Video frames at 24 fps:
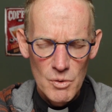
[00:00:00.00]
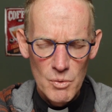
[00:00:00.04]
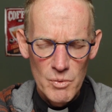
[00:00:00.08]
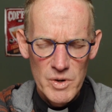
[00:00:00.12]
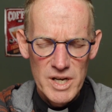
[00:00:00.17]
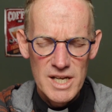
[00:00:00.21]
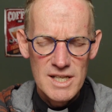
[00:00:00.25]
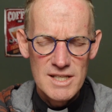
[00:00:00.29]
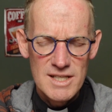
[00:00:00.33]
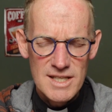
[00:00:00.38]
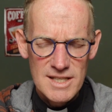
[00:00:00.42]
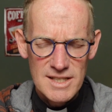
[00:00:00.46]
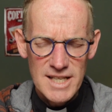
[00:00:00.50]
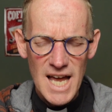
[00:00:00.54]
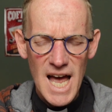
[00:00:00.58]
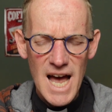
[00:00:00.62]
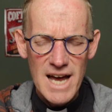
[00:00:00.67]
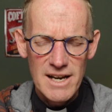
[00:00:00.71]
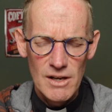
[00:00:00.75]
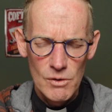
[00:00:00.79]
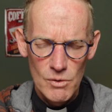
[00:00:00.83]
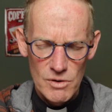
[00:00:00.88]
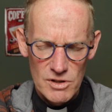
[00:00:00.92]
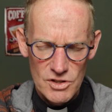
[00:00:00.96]
we
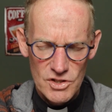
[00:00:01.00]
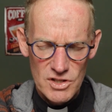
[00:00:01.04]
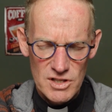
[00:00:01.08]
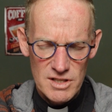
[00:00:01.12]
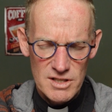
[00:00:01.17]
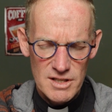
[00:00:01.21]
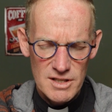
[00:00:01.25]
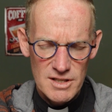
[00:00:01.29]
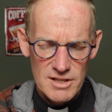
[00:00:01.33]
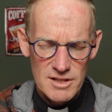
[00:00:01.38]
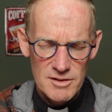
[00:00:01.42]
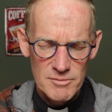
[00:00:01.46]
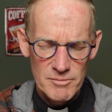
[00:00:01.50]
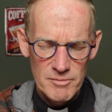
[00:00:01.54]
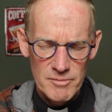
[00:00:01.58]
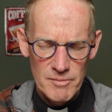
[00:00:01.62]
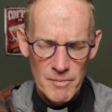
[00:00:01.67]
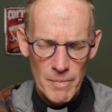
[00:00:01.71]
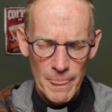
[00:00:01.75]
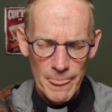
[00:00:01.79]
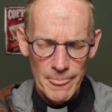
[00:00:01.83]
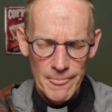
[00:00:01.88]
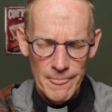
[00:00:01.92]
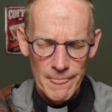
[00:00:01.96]
instead, Lord Jesus,
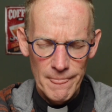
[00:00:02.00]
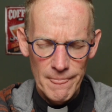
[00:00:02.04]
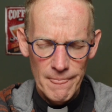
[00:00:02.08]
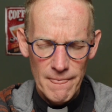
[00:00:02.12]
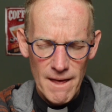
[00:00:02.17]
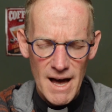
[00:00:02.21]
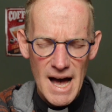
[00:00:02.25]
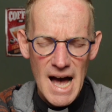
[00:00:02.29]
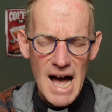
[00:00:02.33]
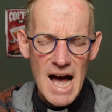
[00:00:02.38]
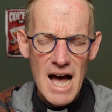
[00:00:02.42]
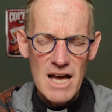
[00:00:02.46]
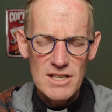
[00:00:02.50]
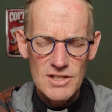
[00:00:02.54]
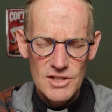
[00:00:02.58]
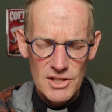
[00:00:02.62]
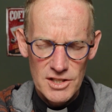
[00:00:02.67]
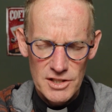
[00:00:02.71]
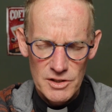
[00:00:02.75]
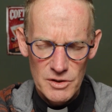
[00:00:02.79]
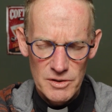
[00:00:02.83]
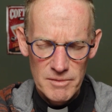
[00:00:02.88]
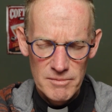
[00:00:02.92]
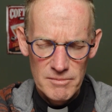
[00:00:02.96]

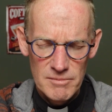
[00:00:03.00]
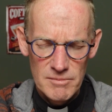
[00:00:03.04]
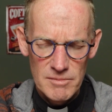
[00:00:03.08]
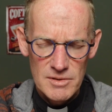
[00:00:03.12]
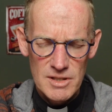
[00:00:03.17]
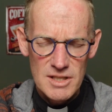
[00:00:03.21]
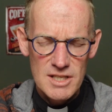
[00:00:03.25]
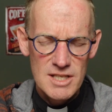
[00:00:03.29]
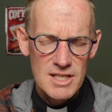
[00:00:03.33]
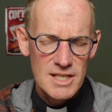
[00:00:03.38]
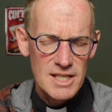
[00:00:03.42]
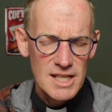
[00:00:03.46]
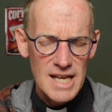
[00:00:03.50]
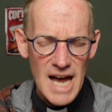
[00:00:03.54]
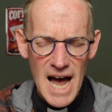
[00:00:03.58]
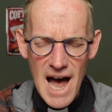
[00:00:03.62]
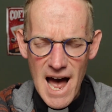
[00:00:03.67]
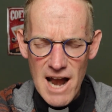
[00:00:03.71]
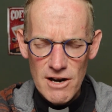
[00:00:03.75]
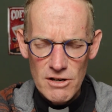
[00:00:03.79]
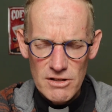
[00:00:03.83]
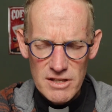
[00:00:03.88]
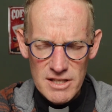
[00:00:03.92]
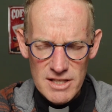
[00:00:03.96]
ask you to
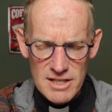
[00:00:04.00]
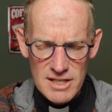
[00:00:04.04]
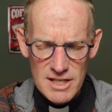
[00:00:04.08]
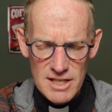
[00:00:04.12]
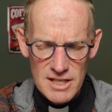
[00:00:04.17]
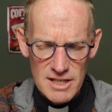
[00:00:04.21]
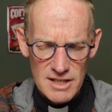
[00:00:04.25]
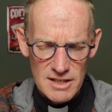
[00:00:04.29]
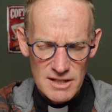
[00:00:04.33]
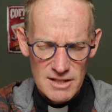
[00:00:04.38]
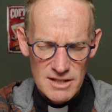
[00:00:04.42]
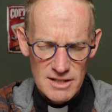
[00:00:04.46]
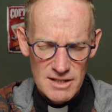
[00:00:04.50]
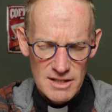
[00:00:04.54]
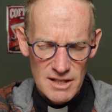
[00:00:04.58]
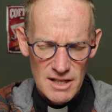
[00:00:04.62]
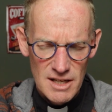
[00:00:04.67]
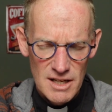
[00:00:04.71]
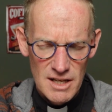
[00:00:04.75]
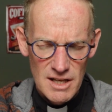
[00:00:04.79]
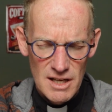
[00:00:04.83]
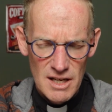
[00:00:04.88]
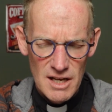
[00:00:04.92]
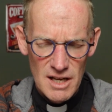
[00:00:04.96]
scatter the seeds
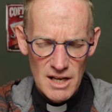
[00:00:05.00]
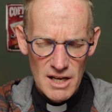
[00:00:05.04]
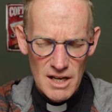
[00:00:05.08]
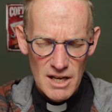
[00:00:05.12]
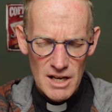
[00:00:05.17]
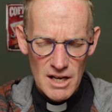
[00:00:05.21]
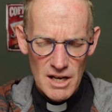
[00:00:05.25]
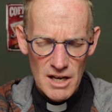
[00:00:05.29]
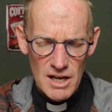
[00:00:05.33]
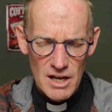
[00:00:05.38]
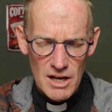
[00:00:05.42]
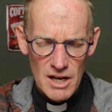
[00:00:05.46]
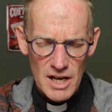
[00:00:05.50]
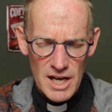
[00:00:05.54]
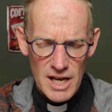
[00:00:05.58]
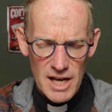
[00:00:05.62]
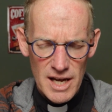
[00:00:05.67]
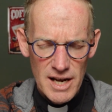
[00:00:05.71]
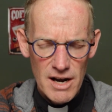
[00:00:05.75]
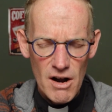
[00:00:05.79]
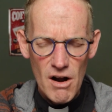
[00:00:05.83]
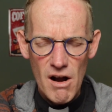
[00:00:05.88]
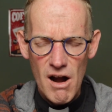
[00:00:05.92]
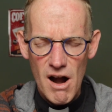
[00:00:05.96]

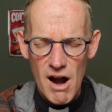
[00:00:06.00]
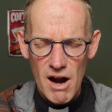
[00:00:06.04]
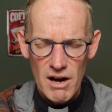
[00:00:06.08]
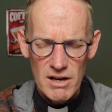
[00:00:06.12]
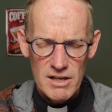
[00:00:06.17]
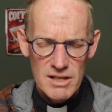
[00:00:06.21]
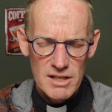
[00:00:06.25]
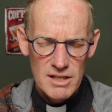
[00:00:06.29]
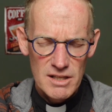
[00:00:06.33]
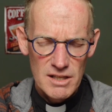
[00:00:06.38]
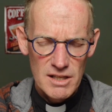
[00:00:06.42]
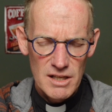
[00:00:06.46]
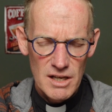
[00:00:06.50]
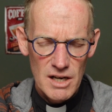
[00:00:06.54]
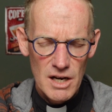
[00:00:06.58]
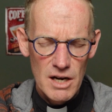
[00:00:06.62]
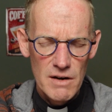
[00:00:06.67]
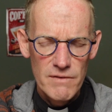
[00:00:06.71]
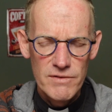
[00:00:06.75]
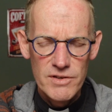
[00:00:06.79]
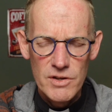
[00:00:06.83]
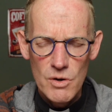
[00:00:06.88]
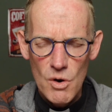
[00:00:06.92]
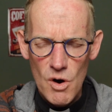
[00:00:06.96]
in our heart
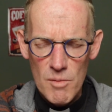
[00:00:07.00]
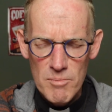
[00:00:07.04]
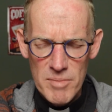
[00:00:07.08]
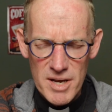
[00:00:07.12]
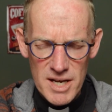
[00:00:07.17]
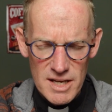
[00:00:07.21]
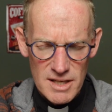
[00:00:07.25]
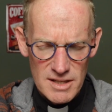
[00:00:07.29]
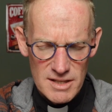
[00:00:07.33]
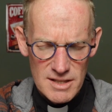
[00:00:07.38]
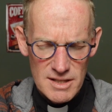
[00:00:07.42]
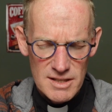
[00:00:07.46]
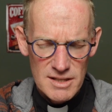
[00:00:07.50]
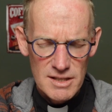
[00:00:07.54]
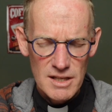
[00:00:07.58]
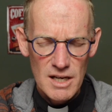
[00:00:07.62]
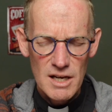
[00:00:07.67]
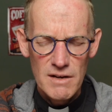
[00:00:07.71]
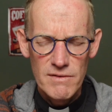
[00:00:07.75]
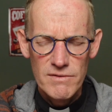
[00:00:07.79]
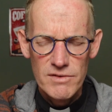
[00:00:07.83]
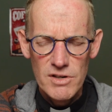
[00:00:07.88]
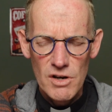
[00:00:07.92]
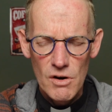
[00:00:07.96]
of your peace,
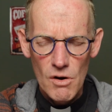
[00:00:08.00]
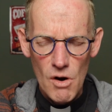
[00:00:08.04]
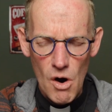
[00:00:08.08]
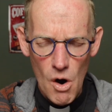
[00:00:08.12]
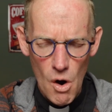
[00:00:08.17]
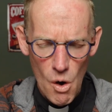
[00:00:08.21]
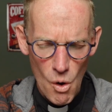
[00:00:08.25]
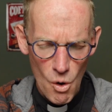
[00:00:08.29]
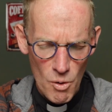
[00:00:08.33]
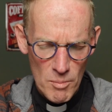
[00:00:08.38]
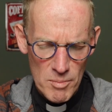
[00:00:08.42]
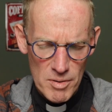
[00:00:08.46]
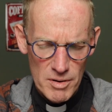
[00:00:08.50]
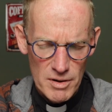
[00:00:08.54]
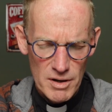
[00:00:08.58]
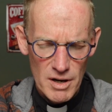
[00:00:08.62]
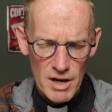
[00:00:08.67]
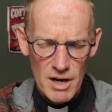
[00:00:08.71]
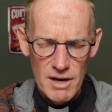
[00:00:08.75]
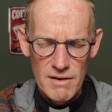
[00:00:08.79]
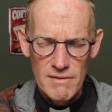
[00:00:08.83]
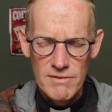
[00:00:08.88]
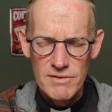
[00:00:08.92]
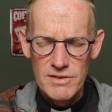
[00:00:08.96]
of your hope,
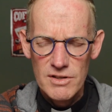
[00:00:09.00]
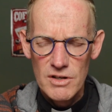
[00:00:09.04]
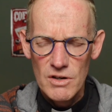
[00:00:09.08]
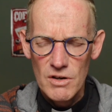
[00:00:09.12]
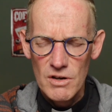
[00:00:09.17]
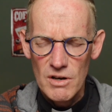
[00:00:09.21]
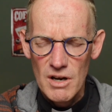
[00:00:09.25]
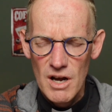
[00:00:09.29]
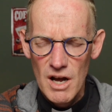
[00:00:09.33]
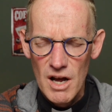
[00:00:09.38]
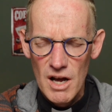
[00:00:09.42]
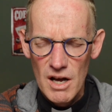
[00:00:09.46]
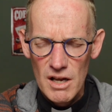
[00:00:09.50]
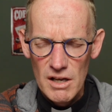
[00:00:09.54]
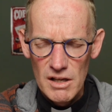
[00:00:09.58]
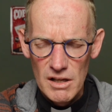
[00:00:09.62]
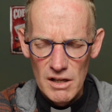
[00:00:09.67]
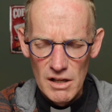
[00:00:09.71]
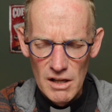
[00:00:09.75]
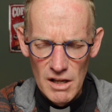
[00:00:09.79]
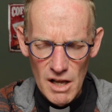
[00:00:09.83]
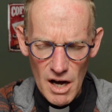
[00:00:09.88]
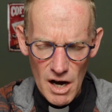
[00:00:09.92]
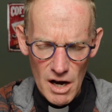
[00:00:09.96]
of your
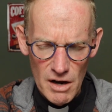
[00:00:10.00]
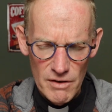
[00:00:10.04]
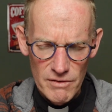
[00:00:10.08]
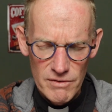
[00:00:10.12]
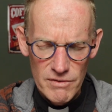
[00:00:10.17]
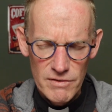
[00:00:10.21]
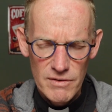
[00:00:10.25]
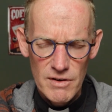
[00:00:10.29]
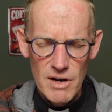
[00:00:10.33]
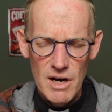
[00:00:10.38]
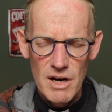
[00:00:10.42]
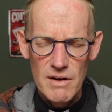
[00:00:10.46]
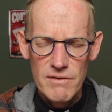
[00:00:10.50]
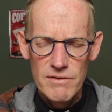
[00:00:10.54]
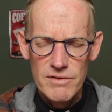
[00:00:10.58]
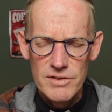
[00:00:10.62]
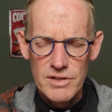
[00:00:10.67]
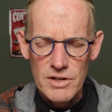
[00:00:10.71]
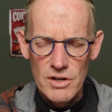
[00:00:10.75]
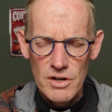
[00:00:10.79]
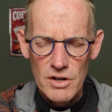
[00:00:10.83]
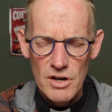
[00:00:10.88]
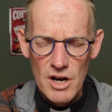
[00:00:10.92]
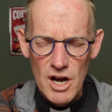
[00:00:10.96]
love, of
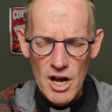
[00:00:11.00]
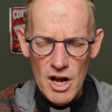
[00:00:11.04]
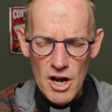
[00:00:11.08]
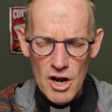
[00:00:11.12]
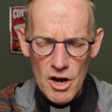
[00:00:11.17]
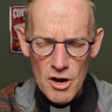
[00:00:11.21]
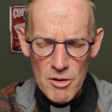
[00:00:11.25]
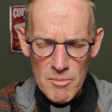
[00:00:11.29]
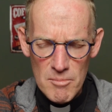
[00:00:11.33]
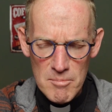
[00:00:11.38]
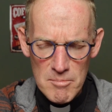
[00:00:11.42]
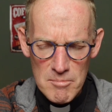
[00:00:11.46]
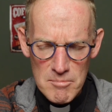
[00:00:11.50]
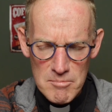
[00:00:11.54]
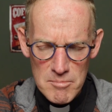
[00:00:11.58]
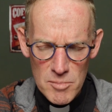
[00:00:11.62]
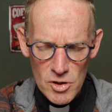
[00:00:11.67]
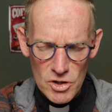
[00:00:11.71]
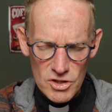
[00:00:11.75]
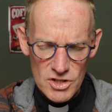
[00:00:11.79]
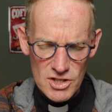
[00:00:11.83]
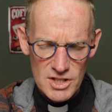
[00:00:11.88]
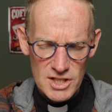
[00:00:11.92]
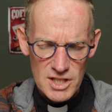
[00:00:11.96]
your
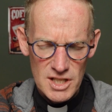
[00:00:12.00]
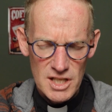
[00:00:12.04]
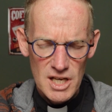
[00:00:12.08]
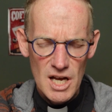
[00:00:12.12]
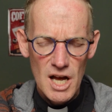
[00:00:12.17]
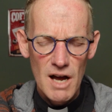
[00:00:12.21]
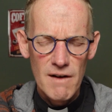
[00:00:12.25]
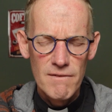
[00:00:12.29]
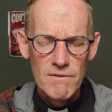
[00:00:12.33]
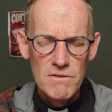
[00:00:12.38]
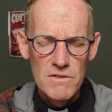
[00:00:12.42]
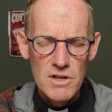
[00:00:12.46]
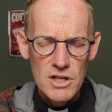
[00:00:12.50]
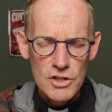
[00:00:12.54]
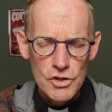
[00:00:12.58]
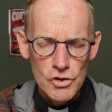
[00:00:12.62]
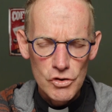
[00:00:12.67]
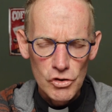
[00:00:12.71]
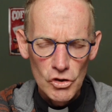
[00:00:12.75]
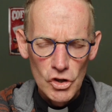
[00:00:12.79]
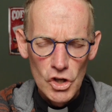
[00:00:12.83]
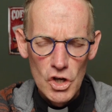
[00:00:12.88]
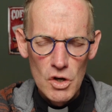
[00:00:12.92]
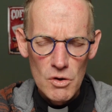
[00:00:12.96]
mercy, of the
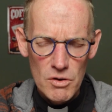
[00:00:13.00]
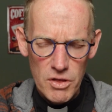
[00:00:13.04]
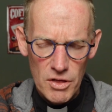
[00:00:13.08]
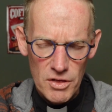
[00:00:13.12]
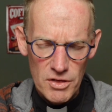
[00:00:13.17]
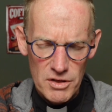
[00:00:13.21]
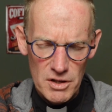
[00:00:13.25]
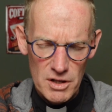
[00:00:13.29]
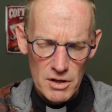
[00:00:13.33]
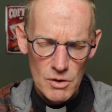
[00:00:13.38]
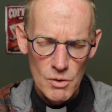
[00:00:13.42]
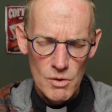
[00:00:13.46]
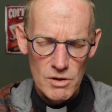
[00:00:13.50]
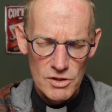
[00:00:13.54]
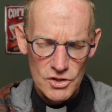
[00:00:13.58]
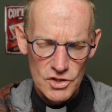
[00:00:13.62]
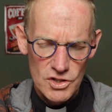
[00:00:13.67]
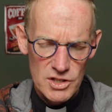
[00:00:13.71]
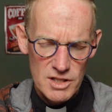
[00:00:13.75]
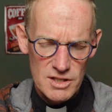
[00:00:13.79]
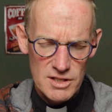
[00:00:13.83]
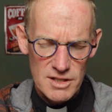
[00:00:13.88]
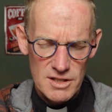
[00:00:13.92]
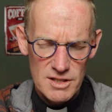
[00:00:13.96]
truth, Lord
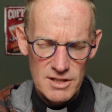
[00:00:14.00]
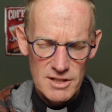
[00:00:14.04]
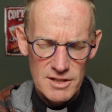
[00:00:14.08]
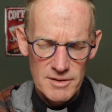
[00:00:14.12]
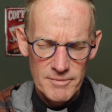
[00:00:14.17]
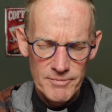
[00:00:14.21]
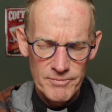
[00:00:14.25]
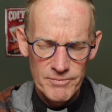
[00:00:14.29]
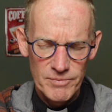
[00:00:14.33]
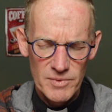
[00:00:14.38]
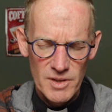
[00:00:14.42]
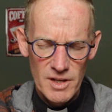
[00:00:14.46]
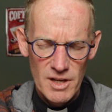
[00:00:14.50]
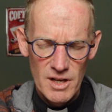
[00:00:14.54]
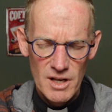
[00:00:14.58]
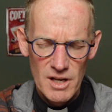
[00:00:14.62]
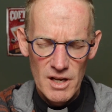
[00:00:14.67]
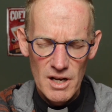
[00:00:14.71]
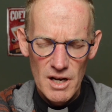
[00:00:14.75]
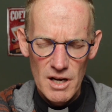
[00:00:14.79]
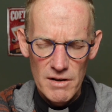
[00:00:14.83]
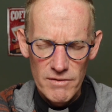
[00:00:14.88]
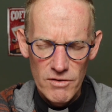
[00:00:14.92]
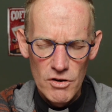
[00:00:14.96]
Jesus,
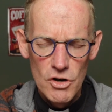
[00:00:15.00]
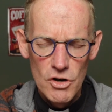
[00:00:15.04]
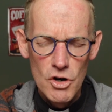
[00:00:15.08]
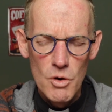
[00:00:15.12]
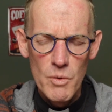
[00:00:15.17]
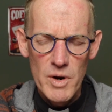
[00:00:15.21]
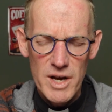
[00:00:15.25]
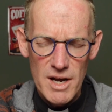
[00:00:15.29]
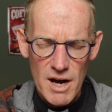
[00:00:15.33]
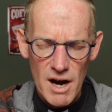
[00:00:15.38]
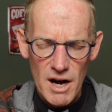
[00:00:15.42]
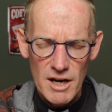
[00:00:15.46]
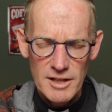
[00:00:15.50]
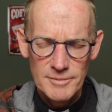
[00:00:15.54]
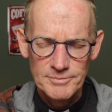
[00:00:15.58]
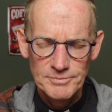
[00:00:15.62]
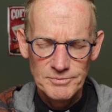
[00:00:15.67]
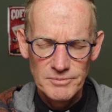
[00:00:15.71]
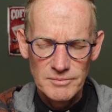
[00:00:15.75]
of who we are.